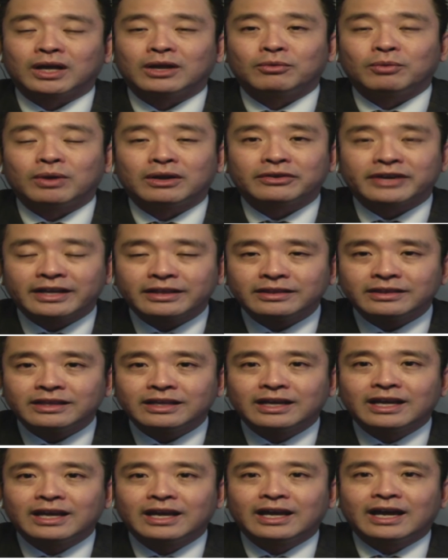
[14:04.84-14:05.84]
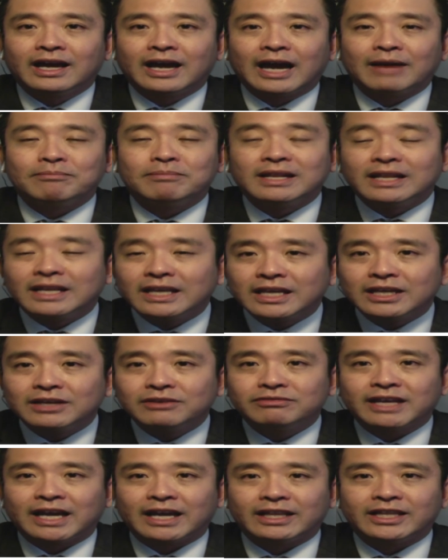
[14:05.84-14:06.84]
well run. I
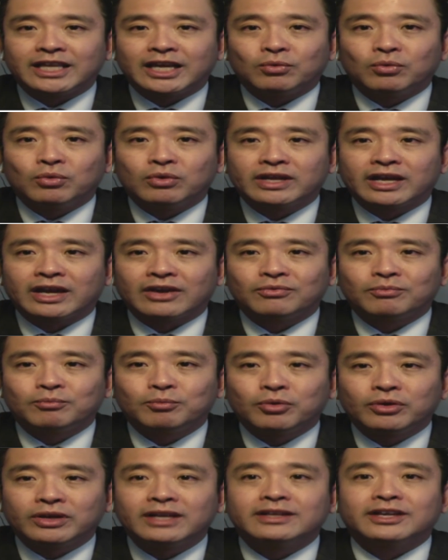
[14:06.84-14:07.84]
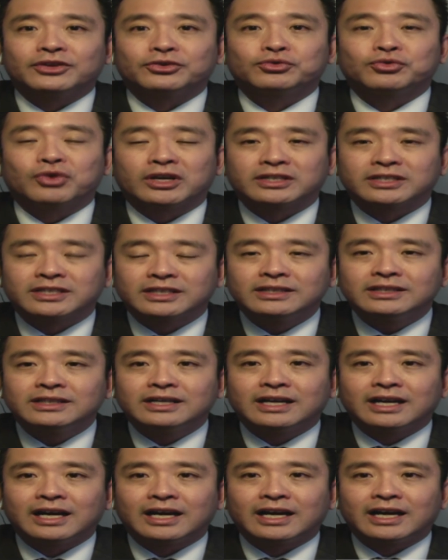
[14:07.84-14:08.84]
believe that they would have put in a structure
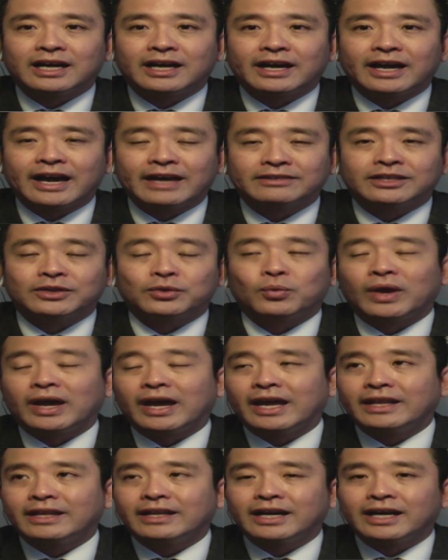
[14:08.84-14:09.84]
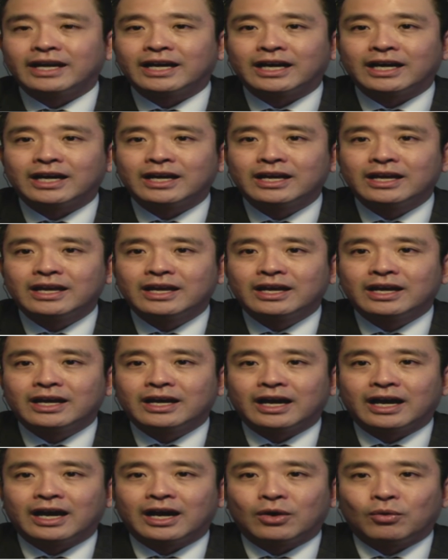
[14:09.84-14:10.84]
as and when
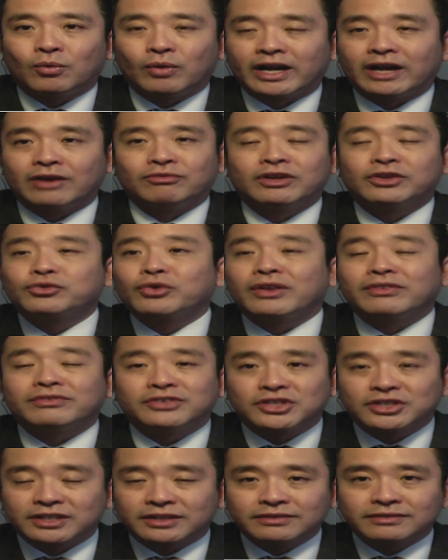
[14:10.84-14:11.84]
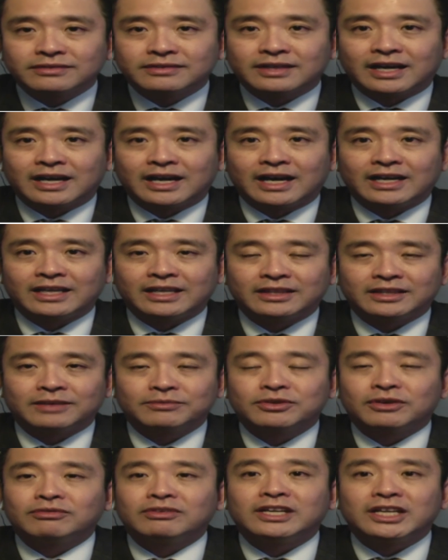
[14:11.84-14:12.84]
whatever transitions in
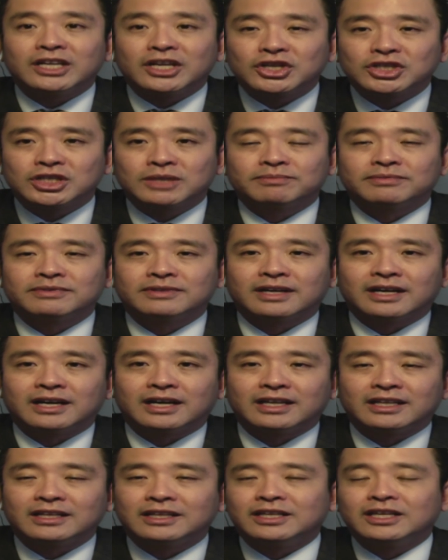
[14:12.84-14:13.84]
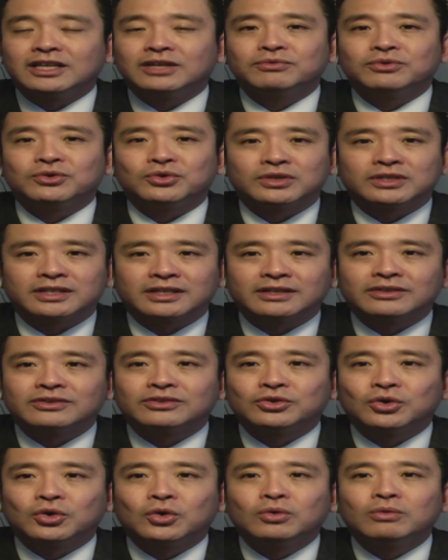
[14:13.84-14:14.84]
terms of leadership in the near future.
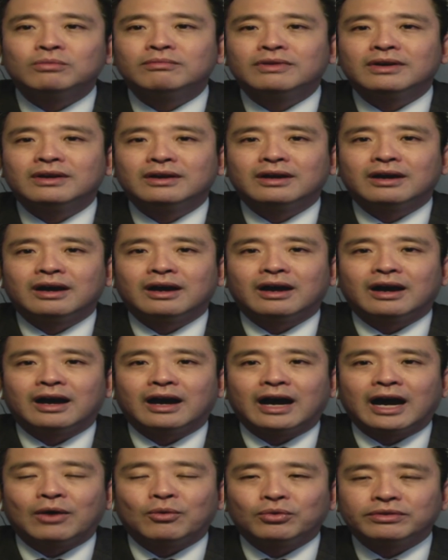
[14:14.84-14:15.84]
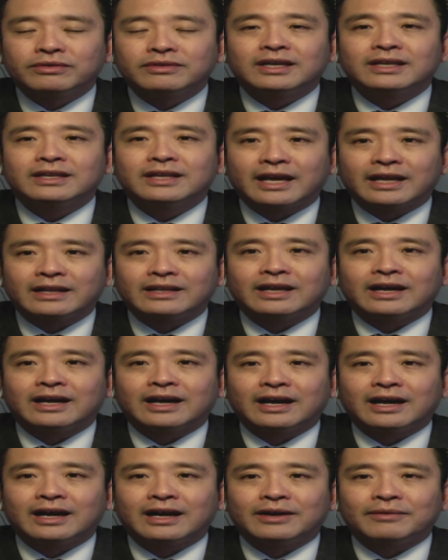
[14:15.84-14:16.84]
So I would say that
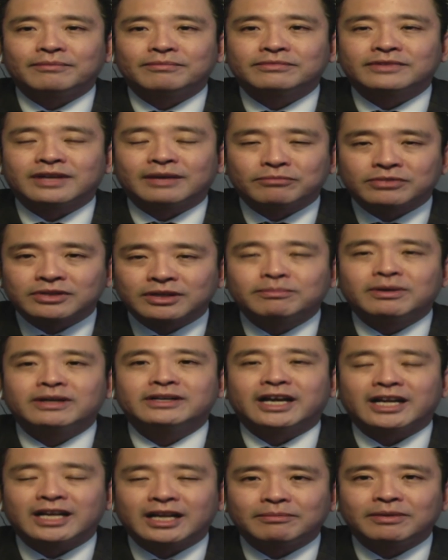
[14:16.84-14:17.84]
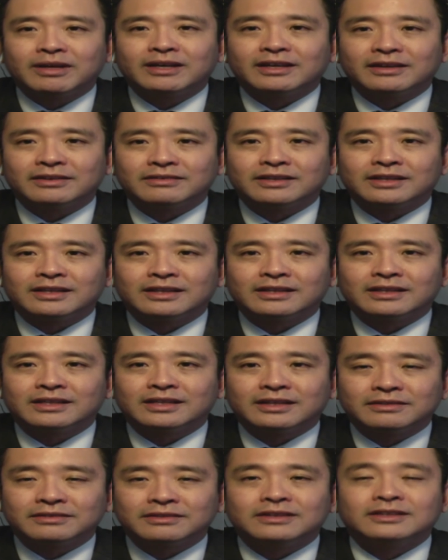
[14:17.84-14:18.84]
Serba Dynamic is
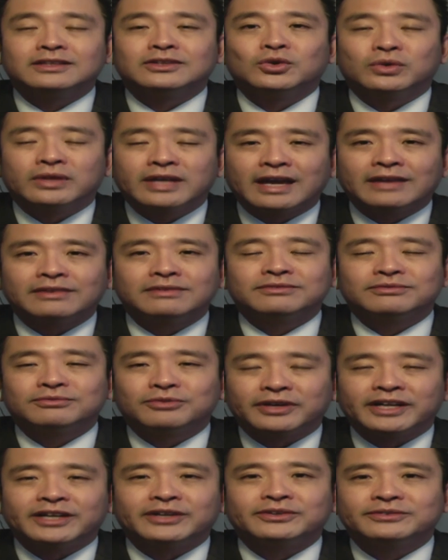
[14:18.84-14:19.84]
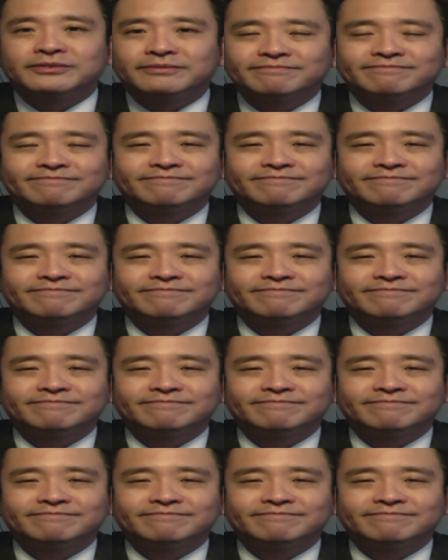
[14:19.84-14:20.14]
in good hands for now.